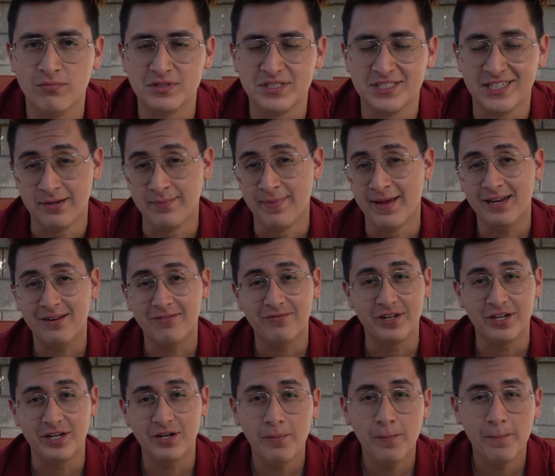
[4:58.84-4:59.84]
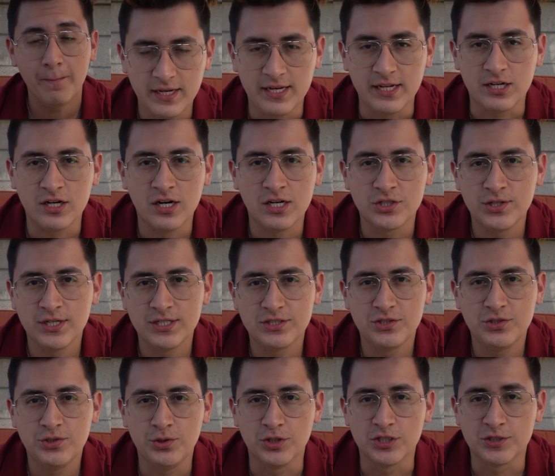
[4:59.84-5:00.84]
cinematic video. In
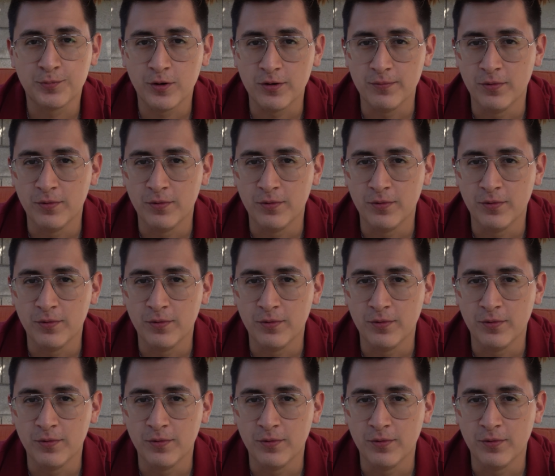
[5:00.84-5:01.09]
contrast to the sport